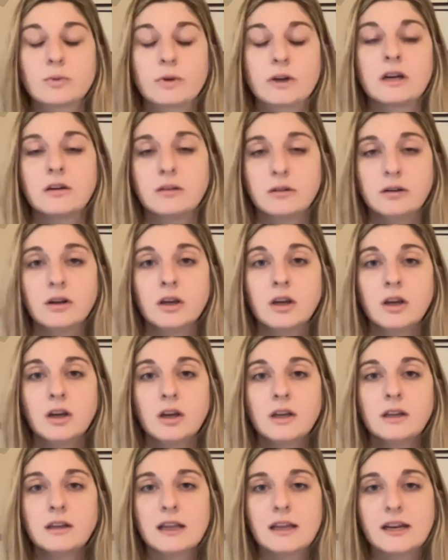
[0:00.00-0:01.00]
wouldn't
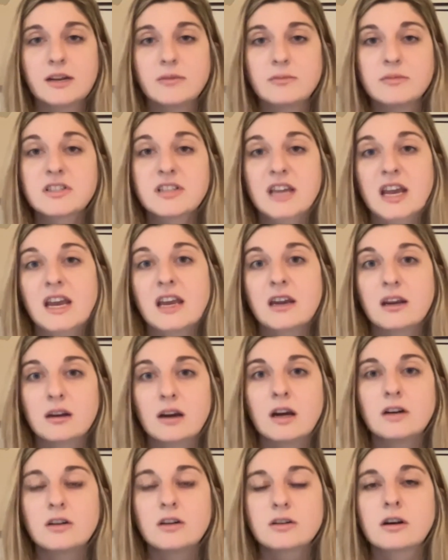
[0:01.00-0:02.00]
let him stay
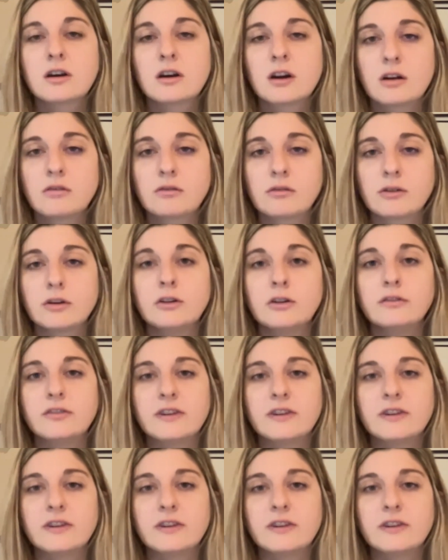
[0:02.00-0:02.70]
under her roof.